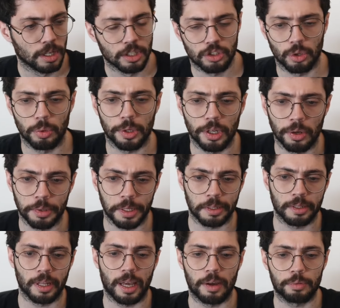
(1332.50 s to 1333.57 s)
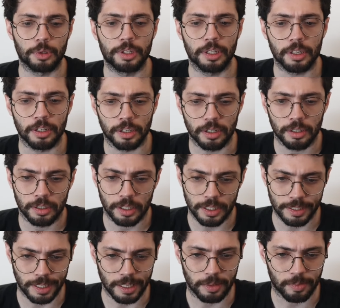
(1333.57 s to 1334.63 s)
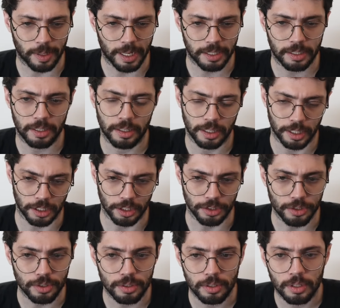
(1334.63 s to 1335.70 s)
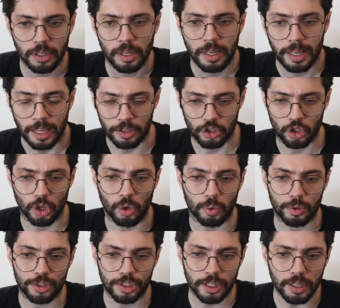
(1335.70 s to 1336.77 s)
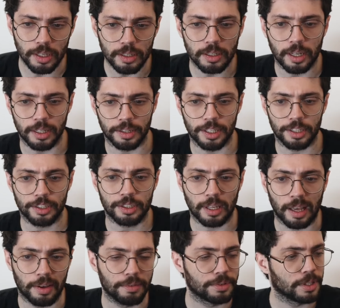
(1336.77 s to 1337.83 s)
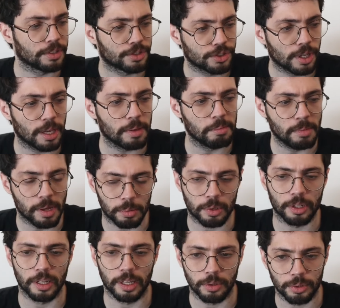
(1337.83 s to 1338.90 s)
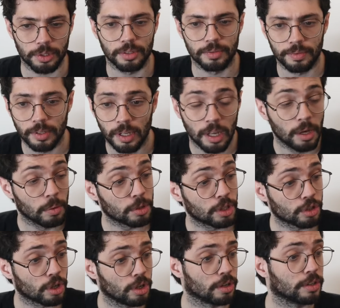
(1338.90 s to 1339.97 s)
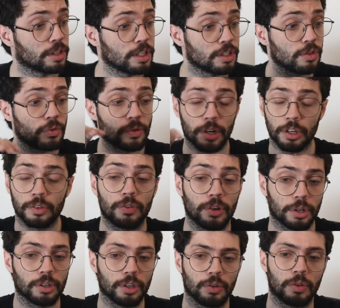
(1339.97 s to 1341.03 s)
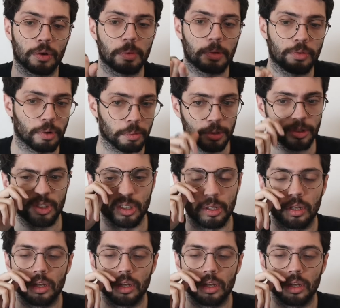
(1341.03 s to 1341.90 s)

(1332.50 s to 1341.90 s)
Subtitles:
So we know that everything here is laid flat like this. And so C and this have the same memory layout, which is good. This is very, very good for performance.